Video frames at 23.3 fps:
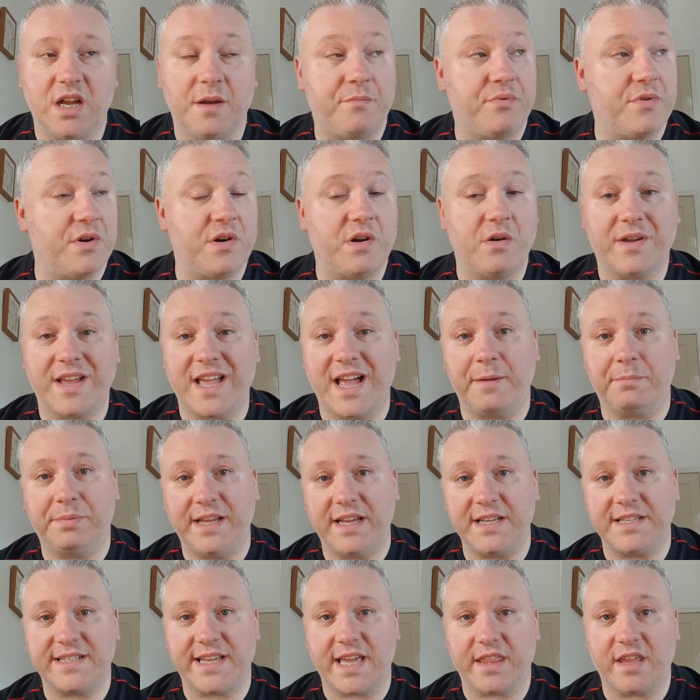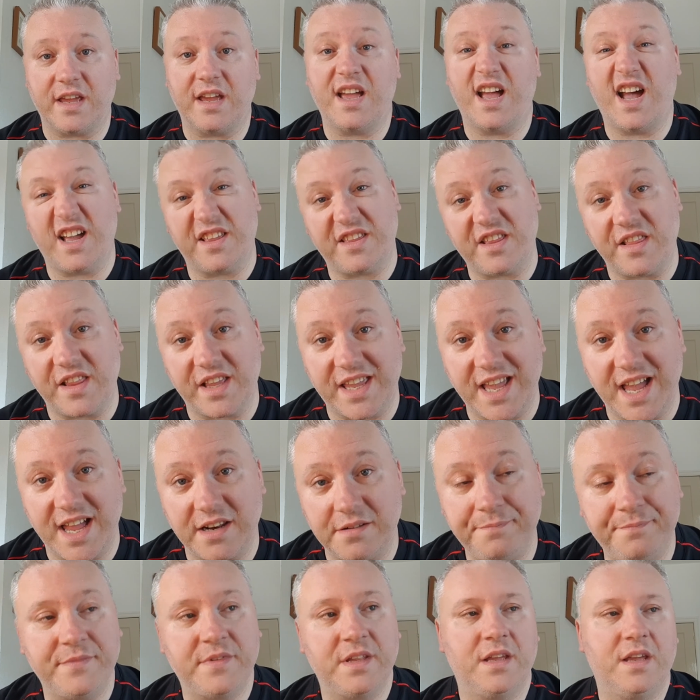Bruno can't play together. I think they can.